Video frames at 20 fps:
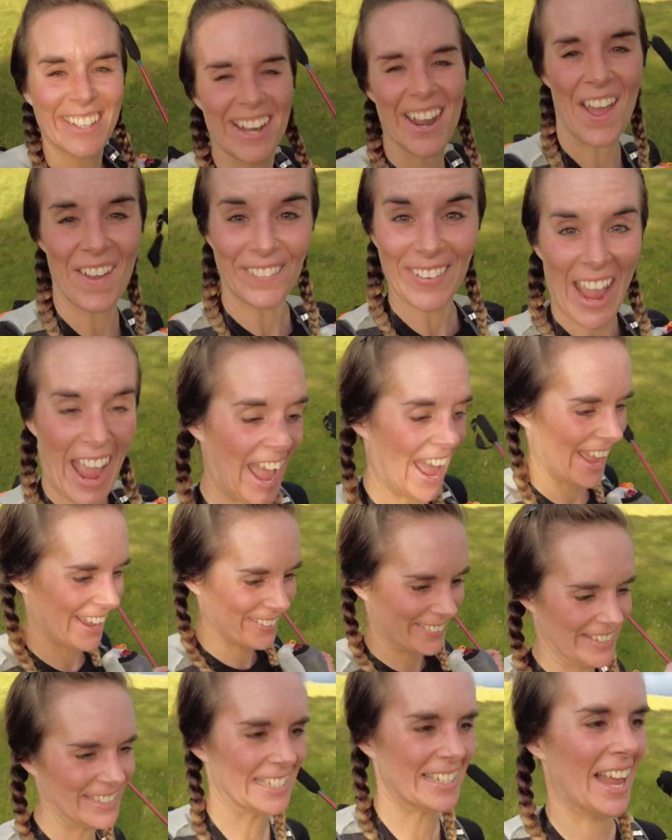No
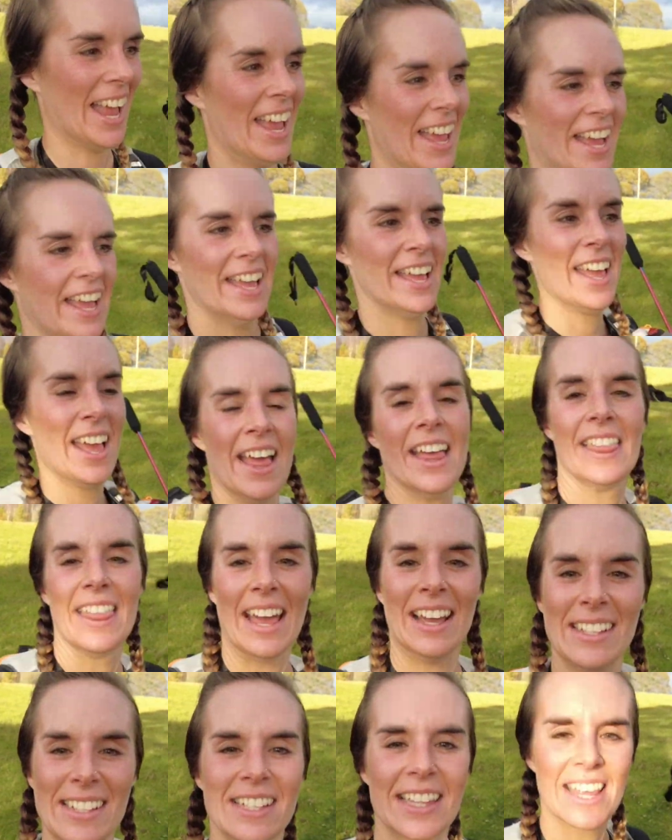cows!
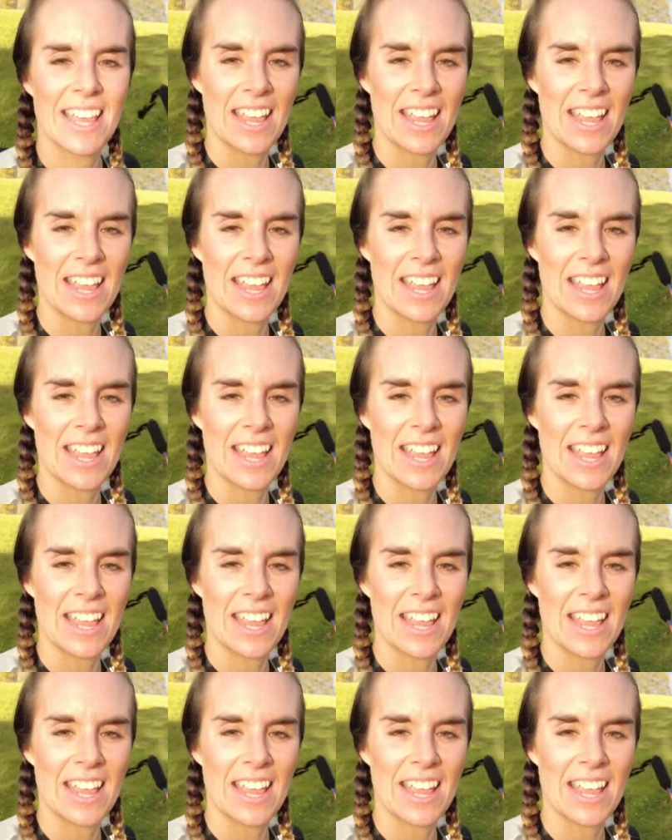That is